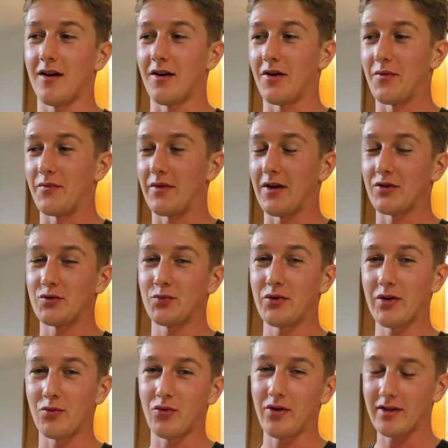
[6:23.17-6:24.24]
I was
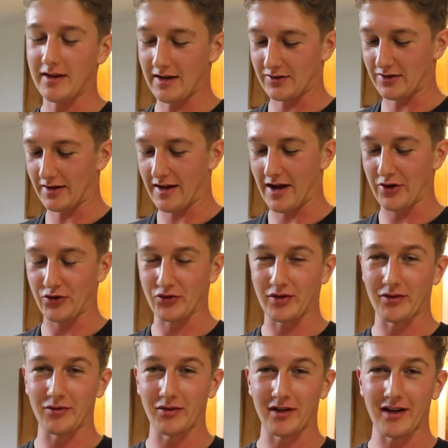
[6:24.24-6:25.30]
pretty worried last night
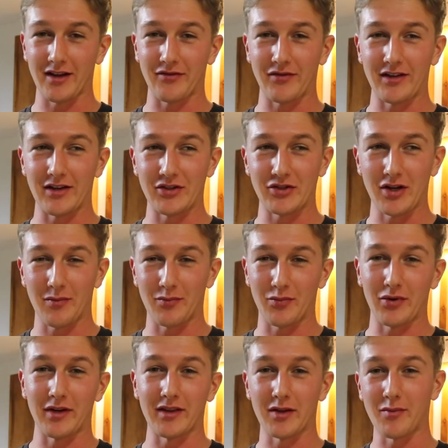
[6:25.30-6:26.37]
actually when I finished up
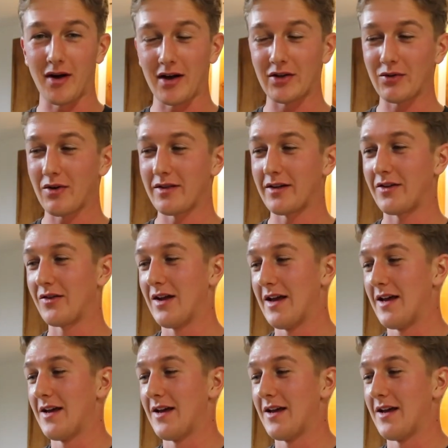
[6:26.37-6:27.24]
putting the Bondo on there,